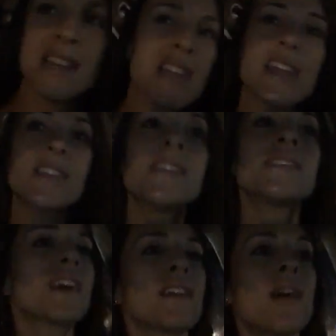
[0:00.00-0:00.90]
knees,
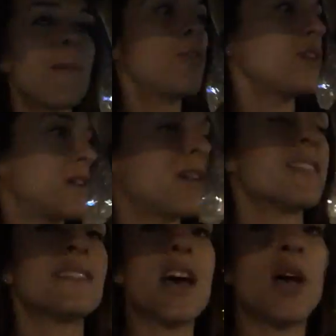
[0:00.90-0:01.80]
he's got a couple, and on
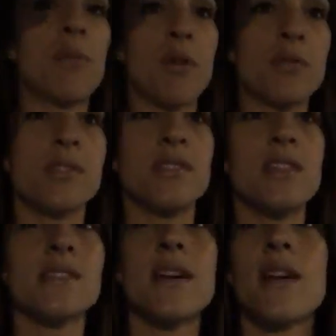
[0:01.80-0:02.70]
his elbows,
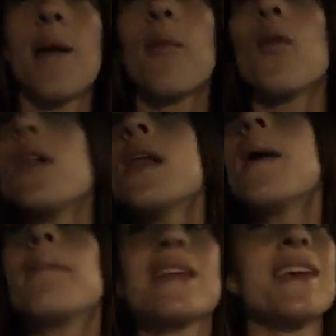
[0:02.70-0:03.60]
he's got a couple.
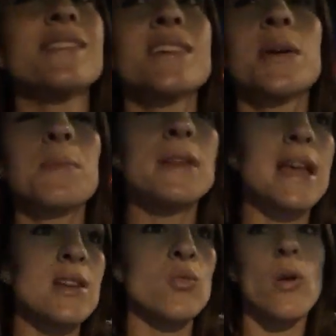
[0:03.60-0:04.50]
But he hasn't
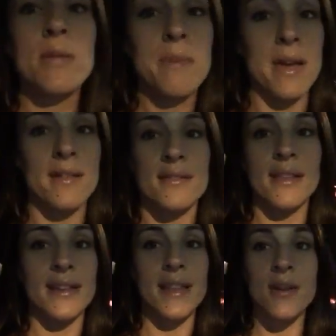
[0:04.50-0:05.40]
complained one bit.
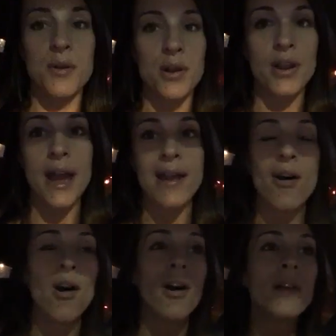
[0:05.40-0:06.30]
They don't hurt at
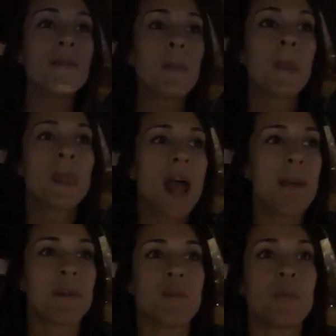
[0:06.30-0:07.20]
all. I
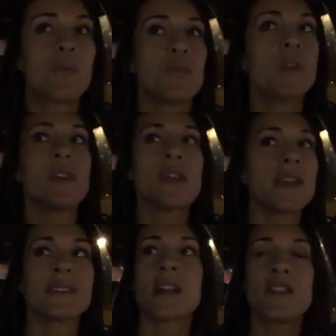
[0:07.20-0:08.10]
mean, he
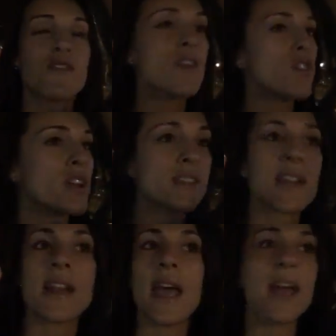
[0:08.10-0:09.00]
hasn't had a fever, he hasn't
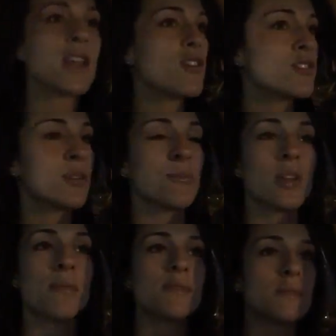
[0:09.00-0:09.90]
had any other
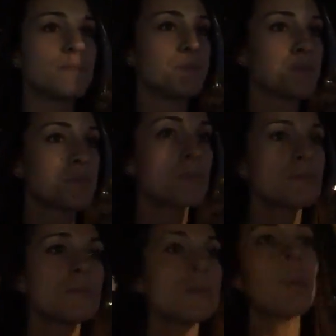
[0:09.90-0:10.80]
symptoms.
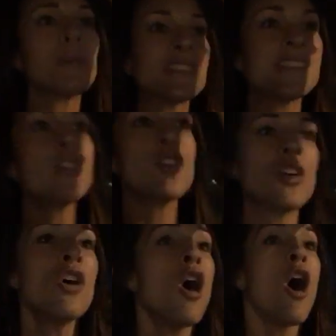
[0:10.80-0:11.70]
But still,
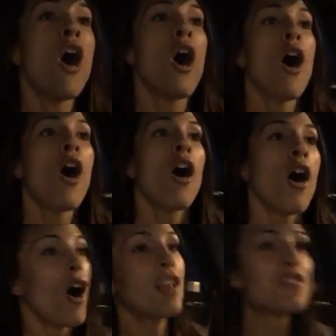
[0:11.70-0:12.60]

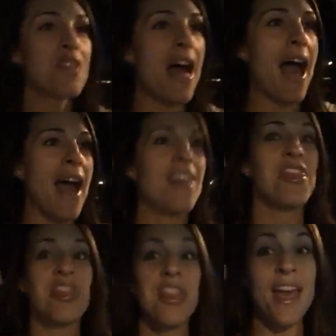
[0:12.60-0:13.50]
all of that.
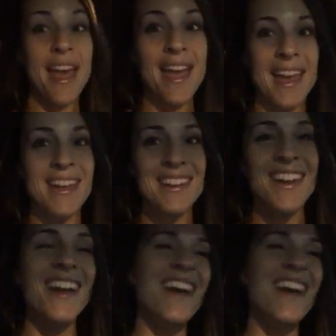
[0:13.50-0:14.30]
Then